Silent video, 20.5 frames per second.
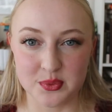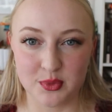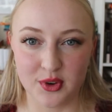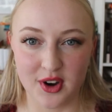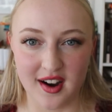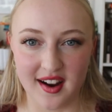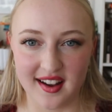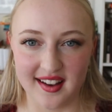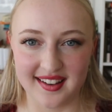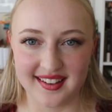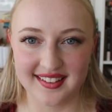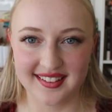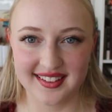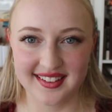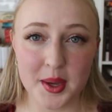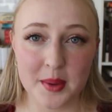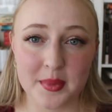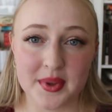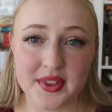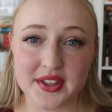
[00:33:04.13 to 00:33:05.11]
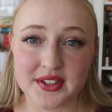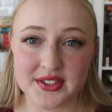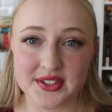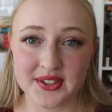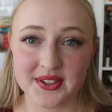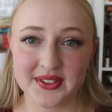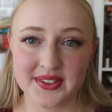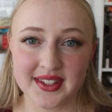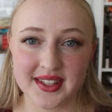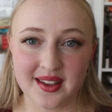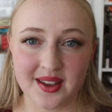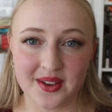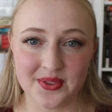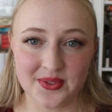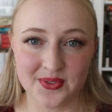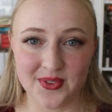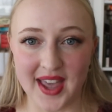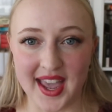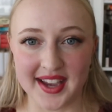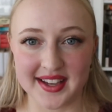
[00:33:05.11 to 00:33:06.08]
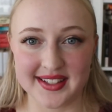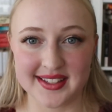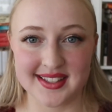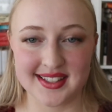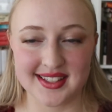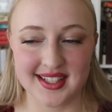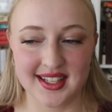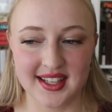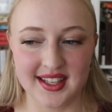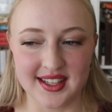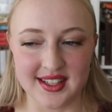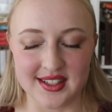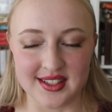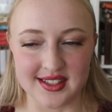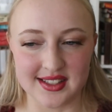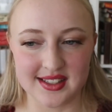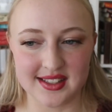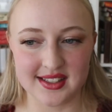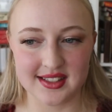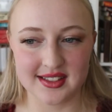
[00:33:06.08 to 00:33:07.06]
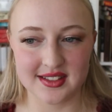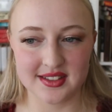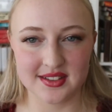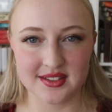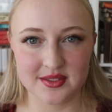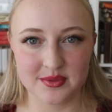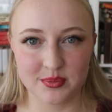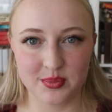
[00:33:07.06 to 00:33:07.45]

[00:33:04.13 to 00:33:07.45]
pride. But that certainly affects his